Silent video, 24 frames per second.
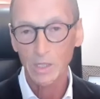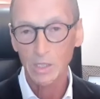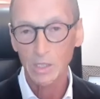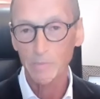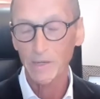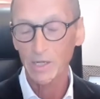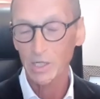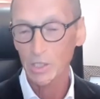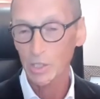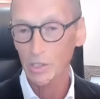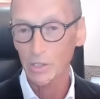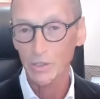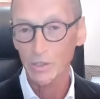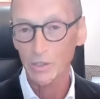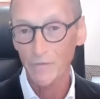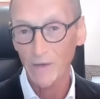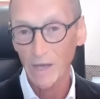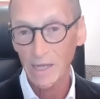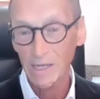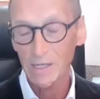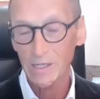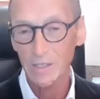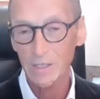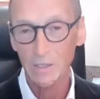specialist
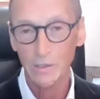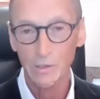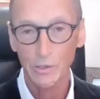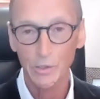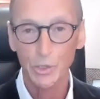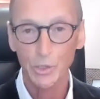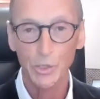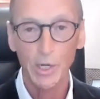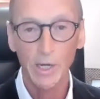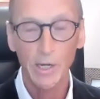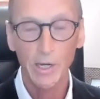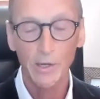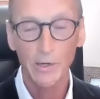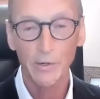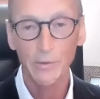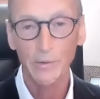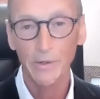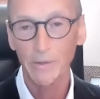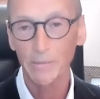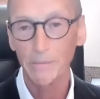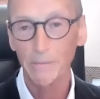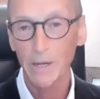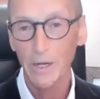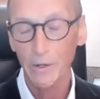funds in Australia, in
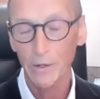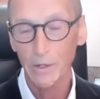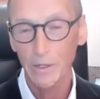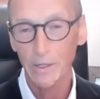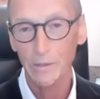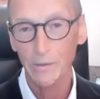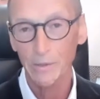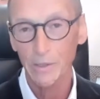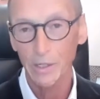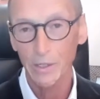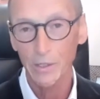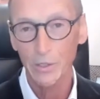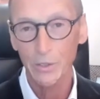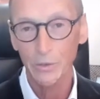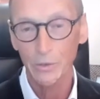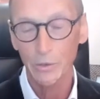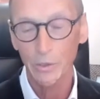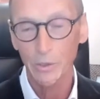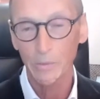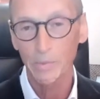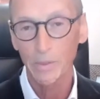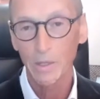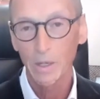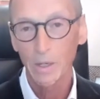America, and in
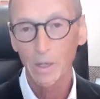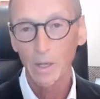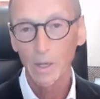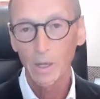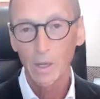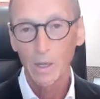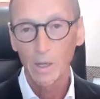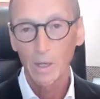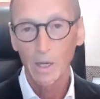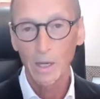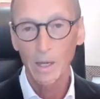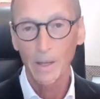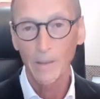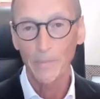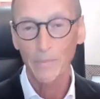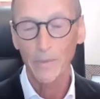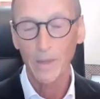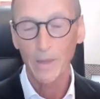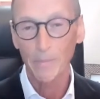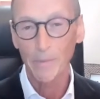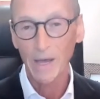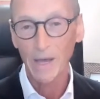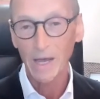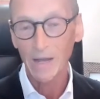Europe.
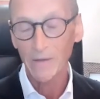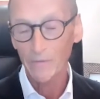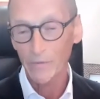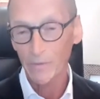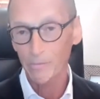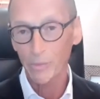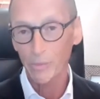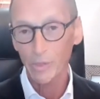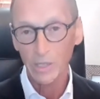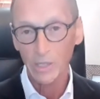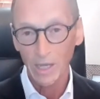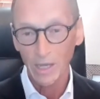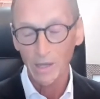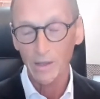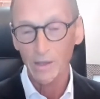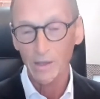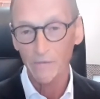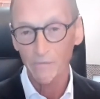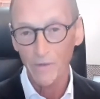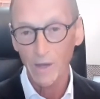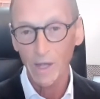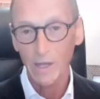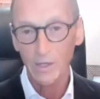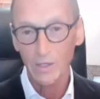Apart from bringing the
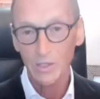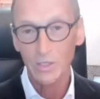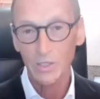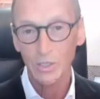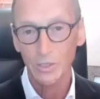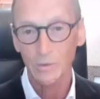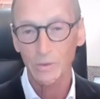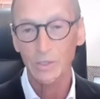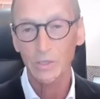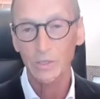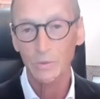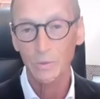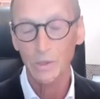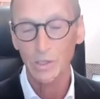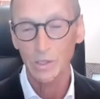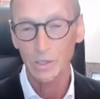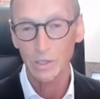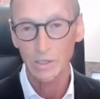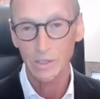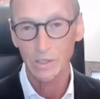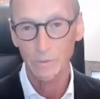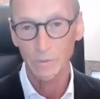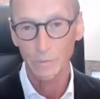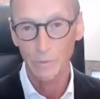funds to us, which
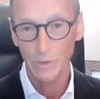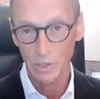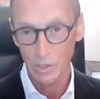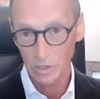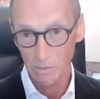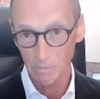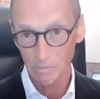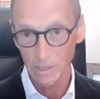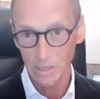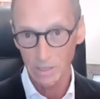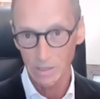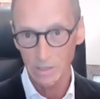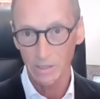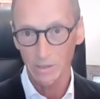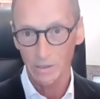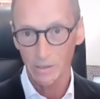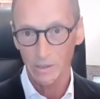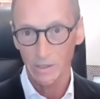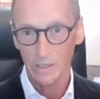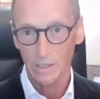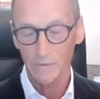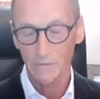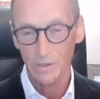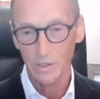is a big deal,
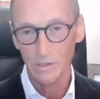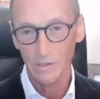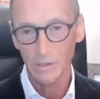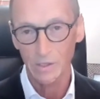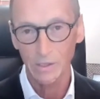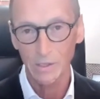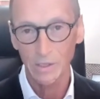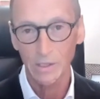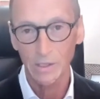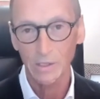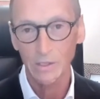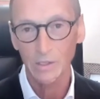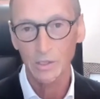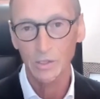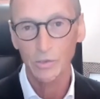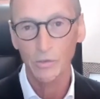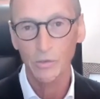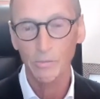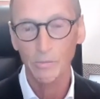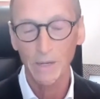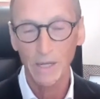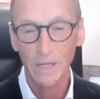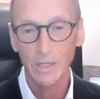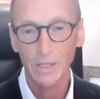it gives us a
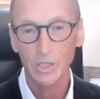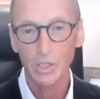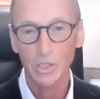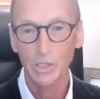strong balance